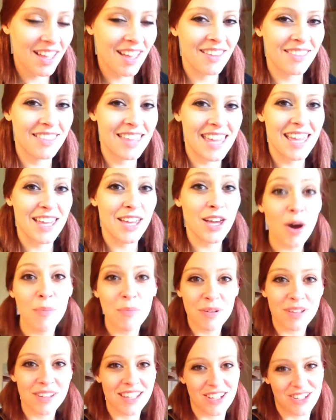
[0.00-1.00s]
the
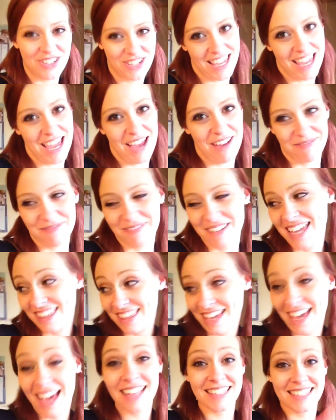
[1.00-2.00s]
cup that she gave me,
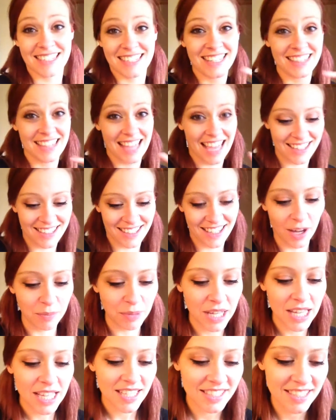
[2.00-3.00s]
that's
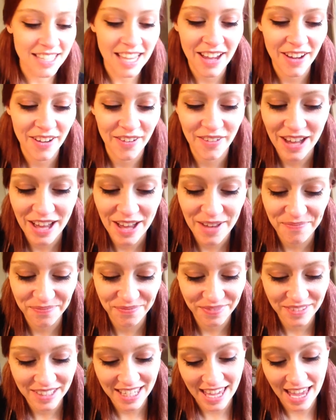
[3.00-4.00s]
cup. So
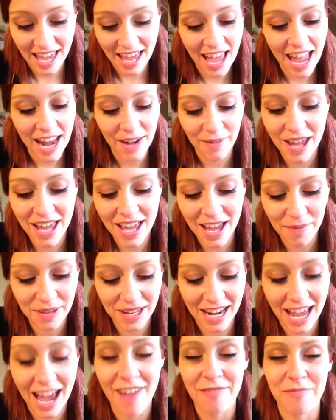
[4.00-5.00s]
yeah, anyway, I'm
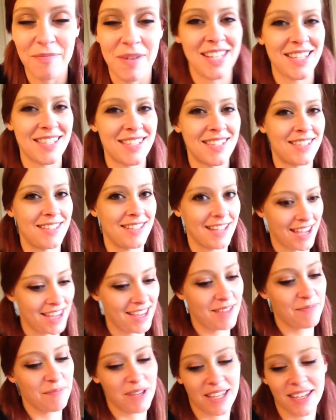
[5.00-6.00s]
gonna have my
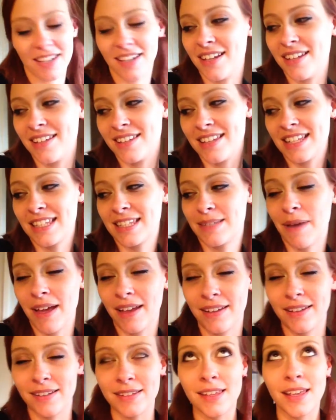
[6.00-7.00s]
steak because it
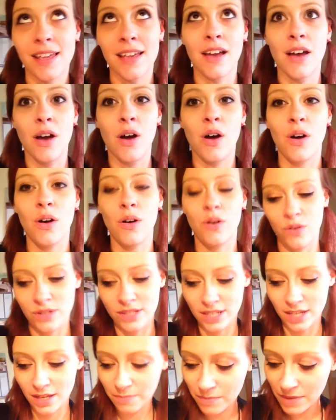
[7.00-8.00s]
smells
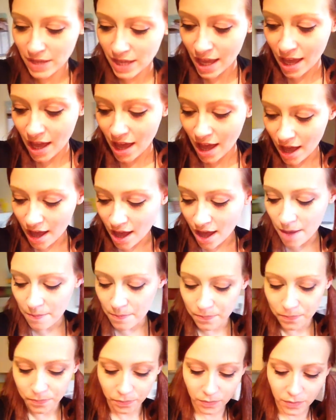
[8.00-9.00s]
awesome.
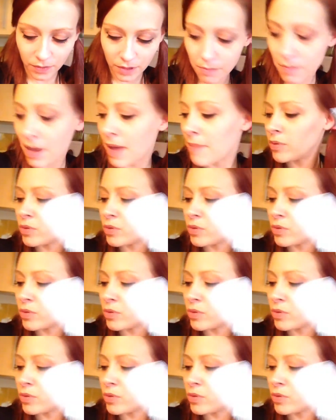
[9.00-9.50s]
Maybe